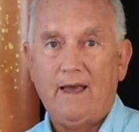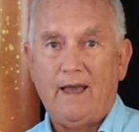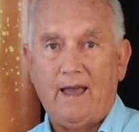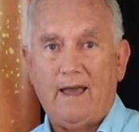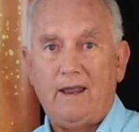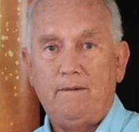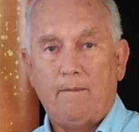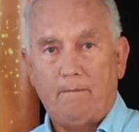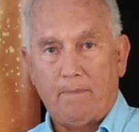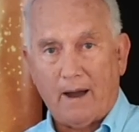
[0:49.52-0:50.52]
And
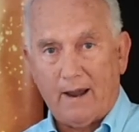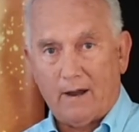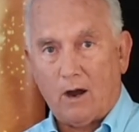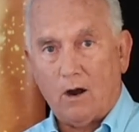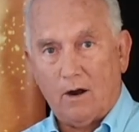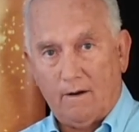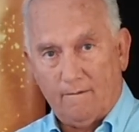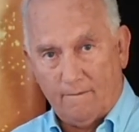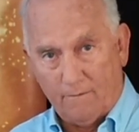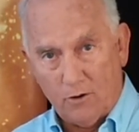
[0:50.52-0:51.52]
by our
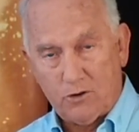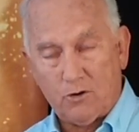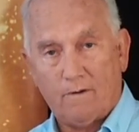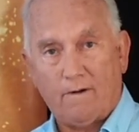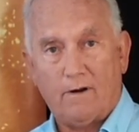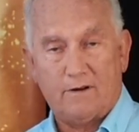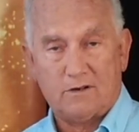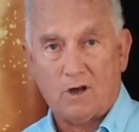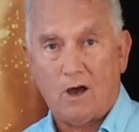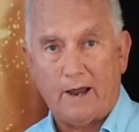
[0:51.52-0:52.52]
virtue of our
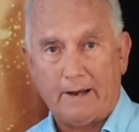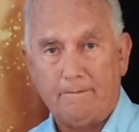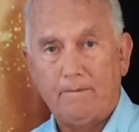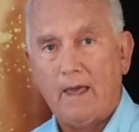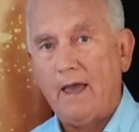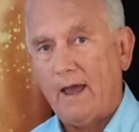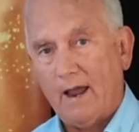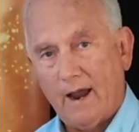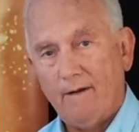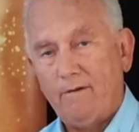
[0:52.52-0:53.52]
design,
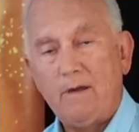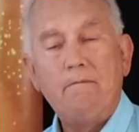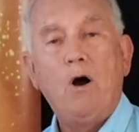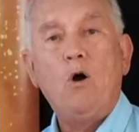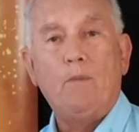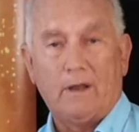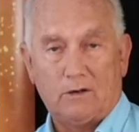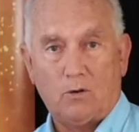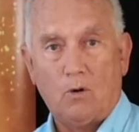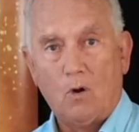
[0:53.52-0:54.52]
every moment
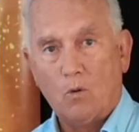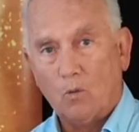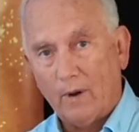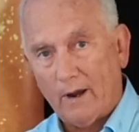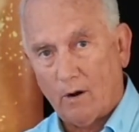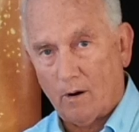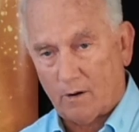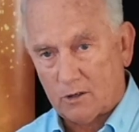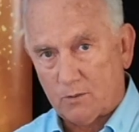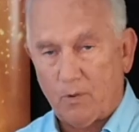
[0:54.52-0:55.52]
we are
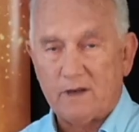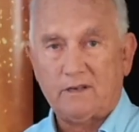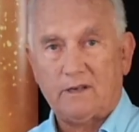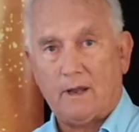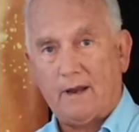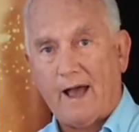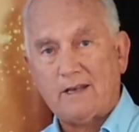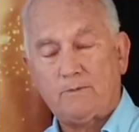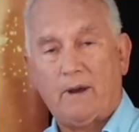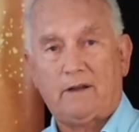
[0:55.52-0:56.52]
expressing an
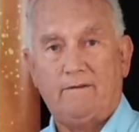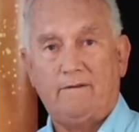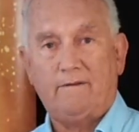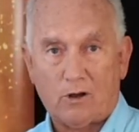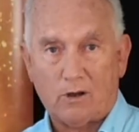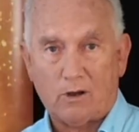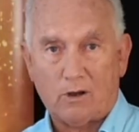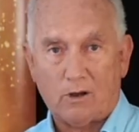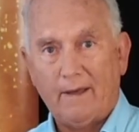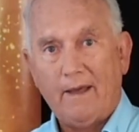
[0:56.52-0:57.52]
aspect of alchemy.
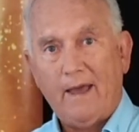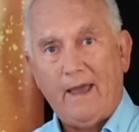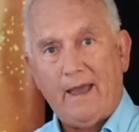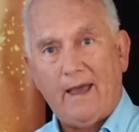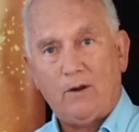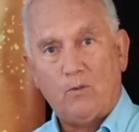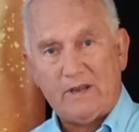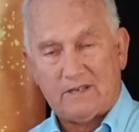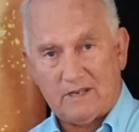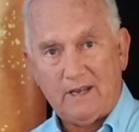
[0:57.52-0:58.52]
And we
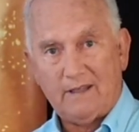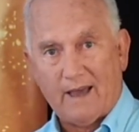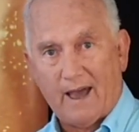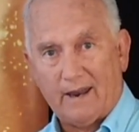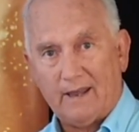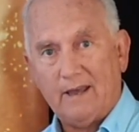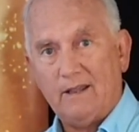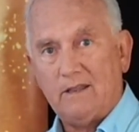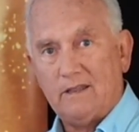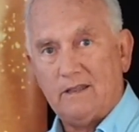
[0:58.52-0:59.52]
see that
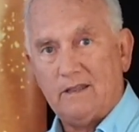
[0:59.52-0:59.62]
in this